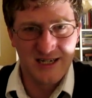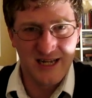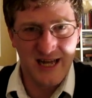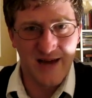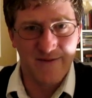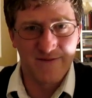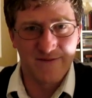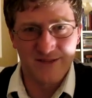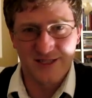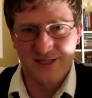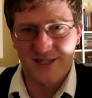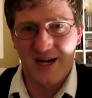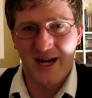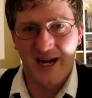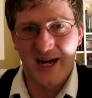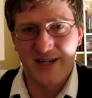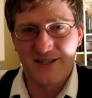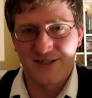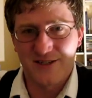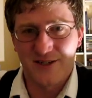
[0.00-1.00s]

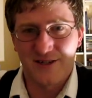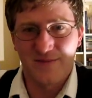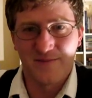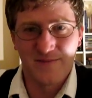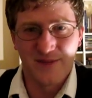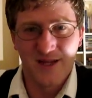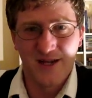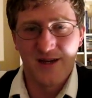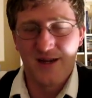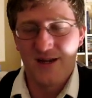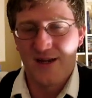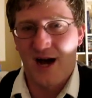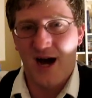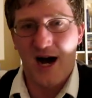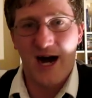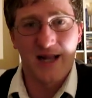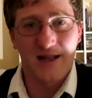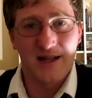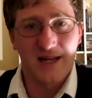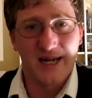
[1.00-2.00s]
emphasize or
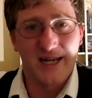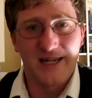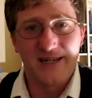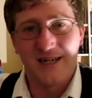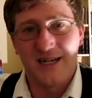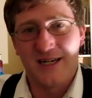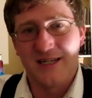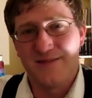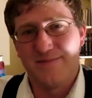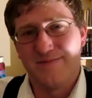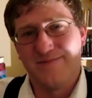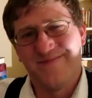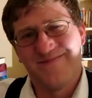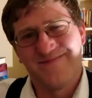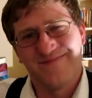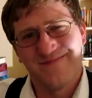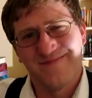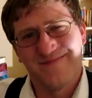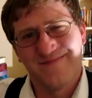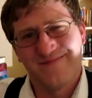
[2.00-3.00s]
highlight.
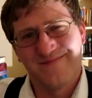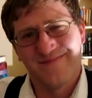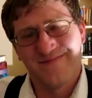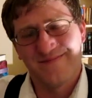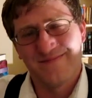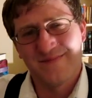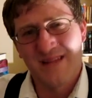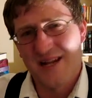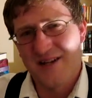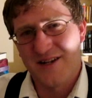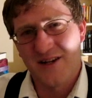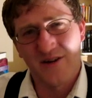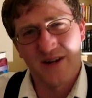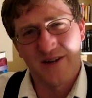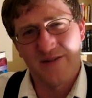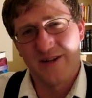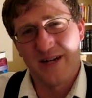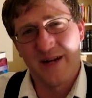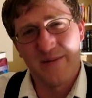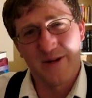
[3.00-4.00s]
Don't
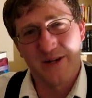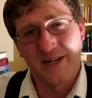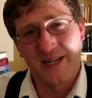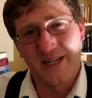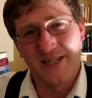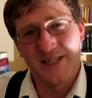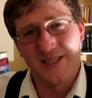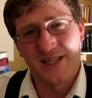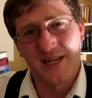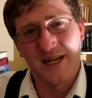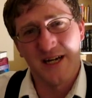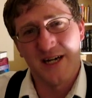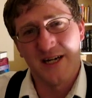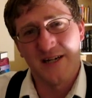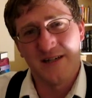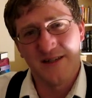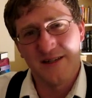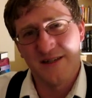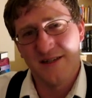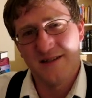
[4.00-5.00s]
ever name your kids
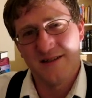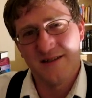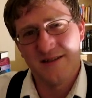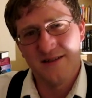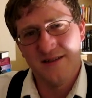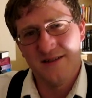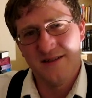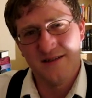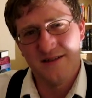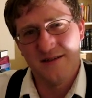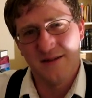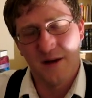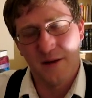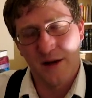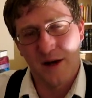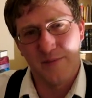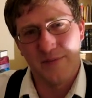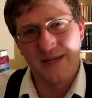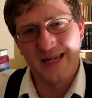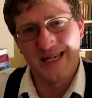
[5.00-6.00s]
a
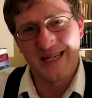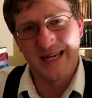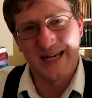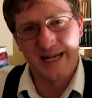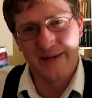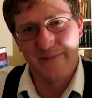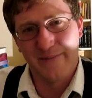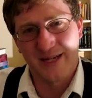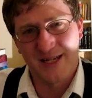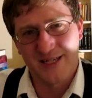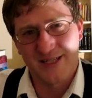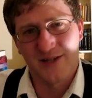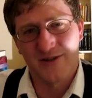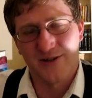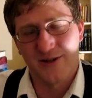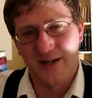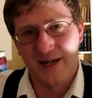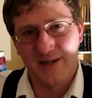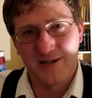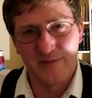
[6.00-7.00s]
B name, because they'll
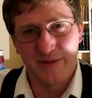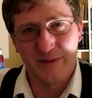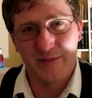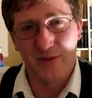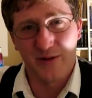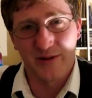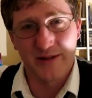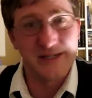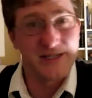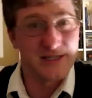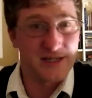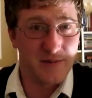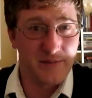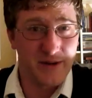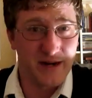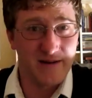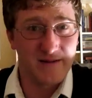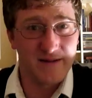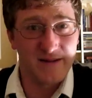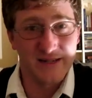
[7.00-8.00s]
turn out to be bullies,
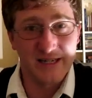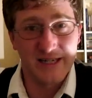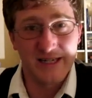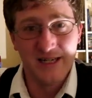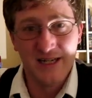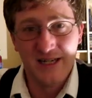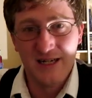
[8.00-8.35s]
apparently.